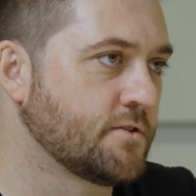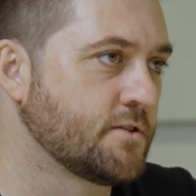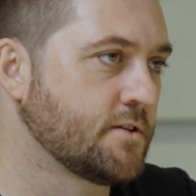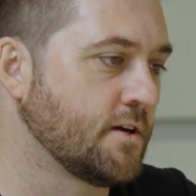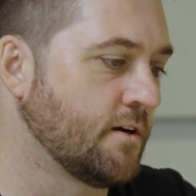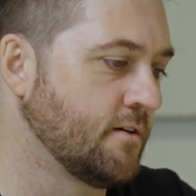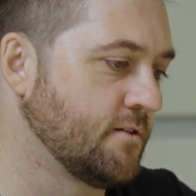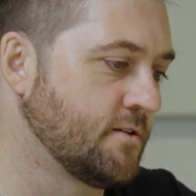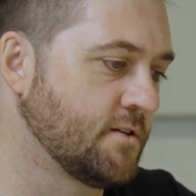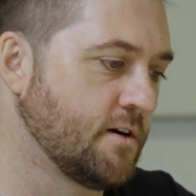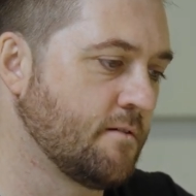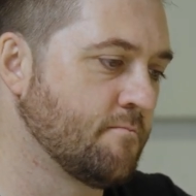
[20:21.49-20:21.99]

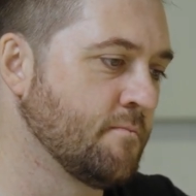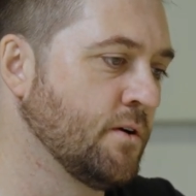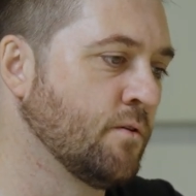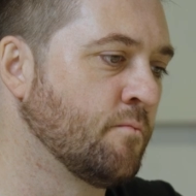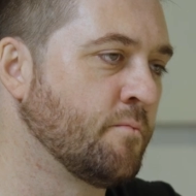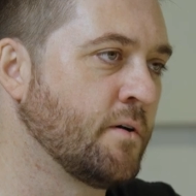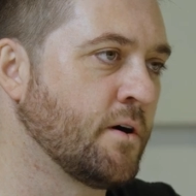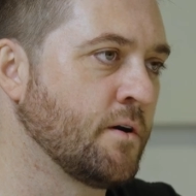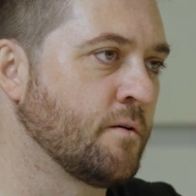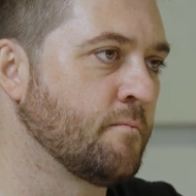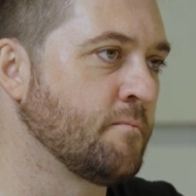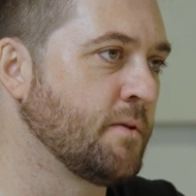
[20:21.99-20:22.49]
so top, middle,
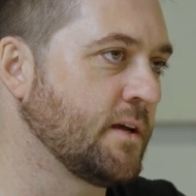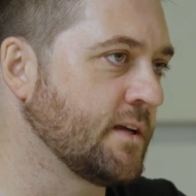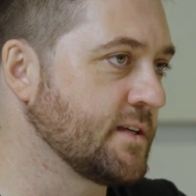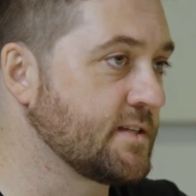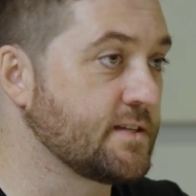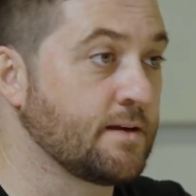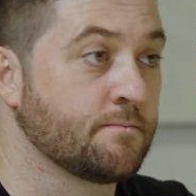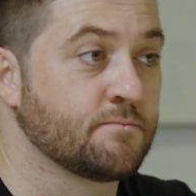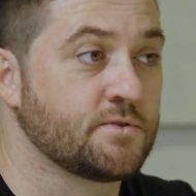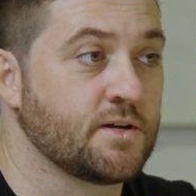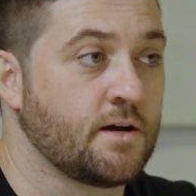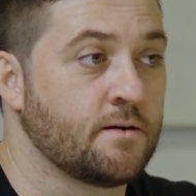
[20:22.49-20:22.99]
bottom, because
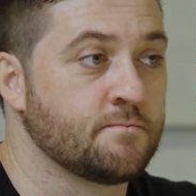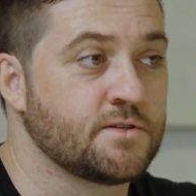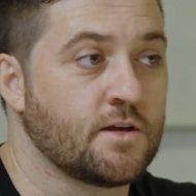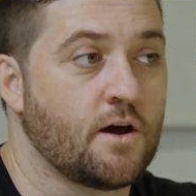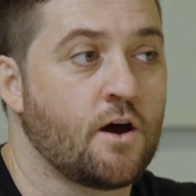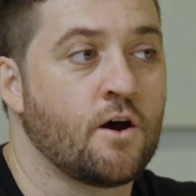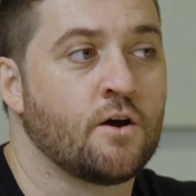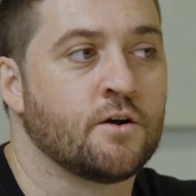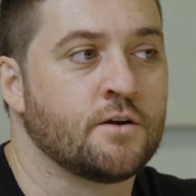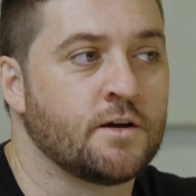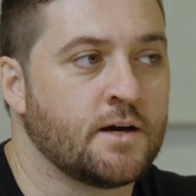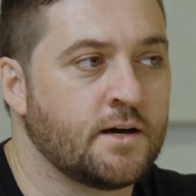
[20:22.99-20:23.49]
sometimes
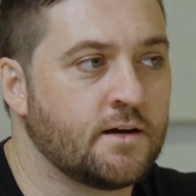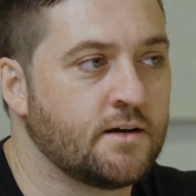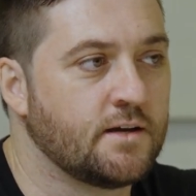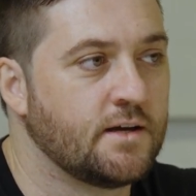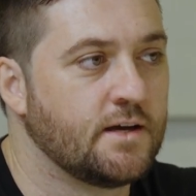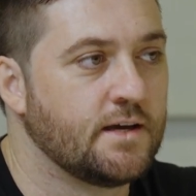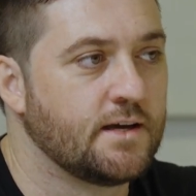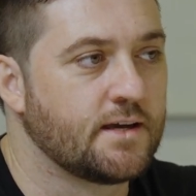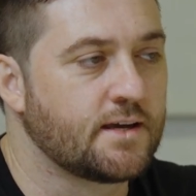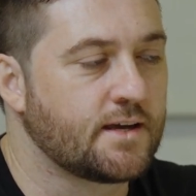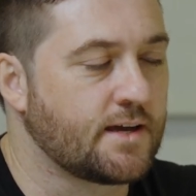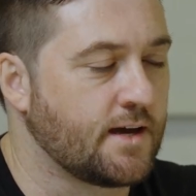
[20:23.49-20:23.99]
the owner
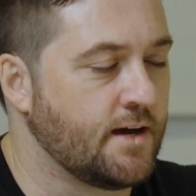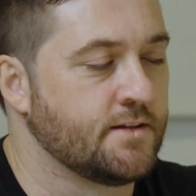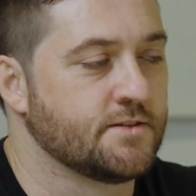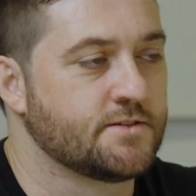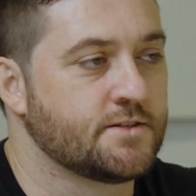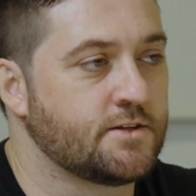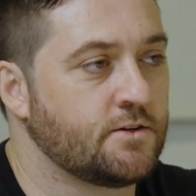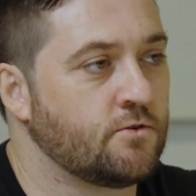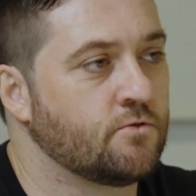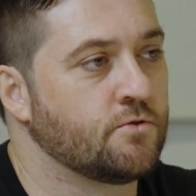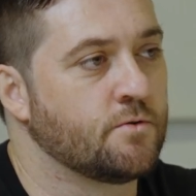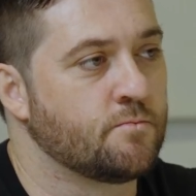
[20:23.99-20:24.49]
can't
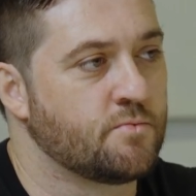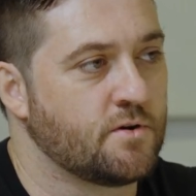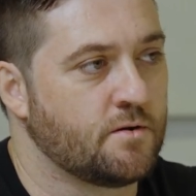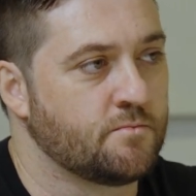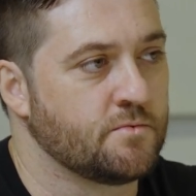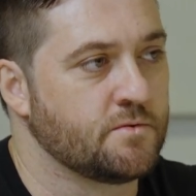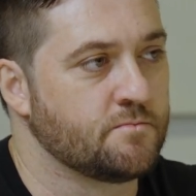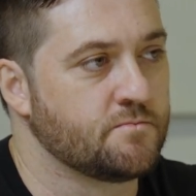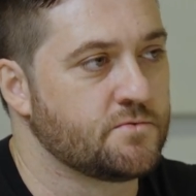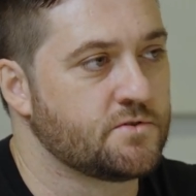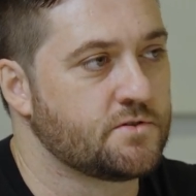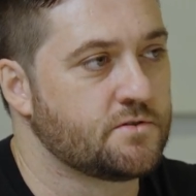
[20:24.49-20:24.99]
see all the
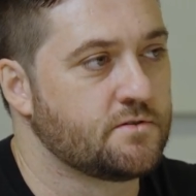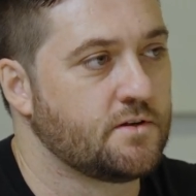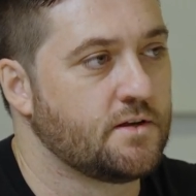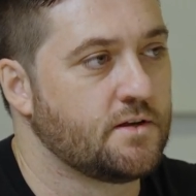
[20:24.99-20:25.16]
problems.